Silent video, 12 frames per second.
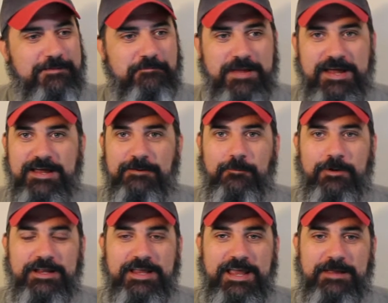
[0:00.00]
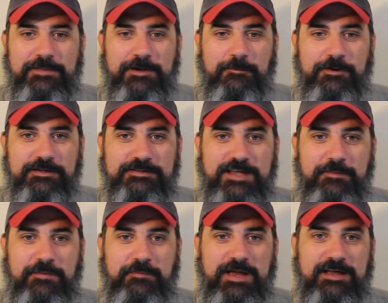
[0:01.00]
Man, what a game that was
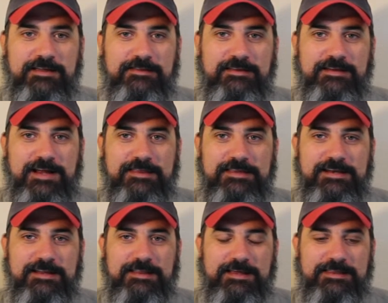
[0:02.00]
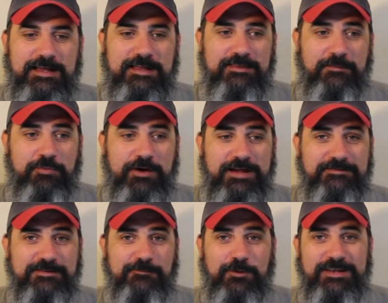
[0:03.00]
coming back in the ninth inning like that. The
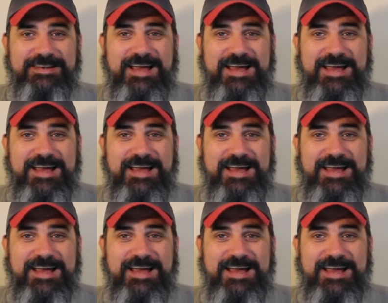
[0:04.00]
Braves have won